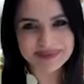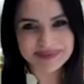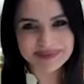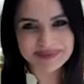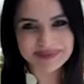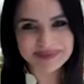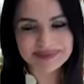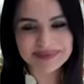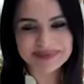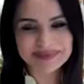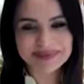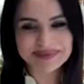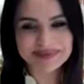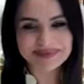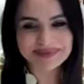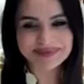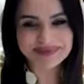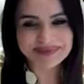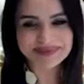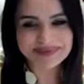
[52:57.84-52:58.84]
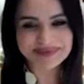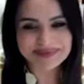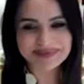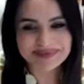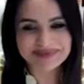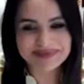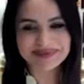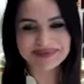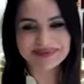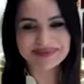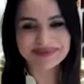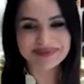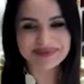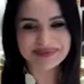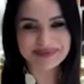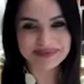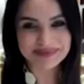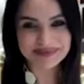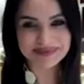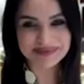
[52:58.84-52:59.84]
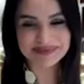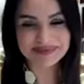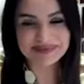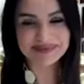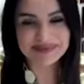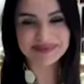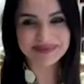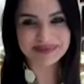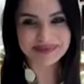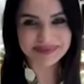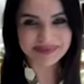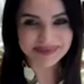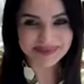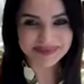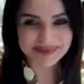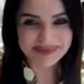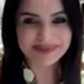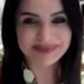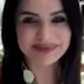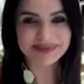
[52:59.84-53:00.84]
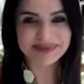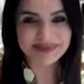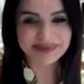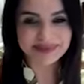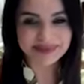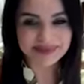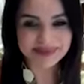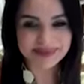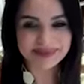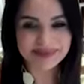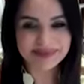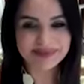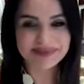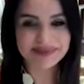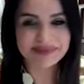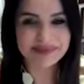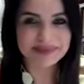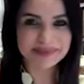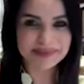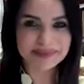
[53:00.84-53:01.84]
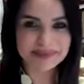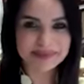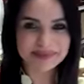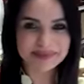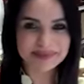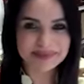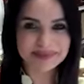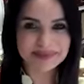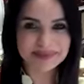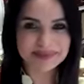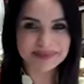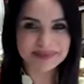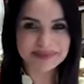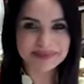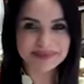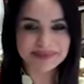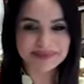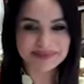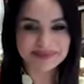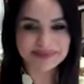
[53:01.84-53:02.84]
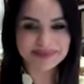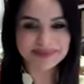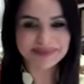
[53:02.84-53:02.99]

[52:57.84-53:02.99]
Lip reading: (not speaking)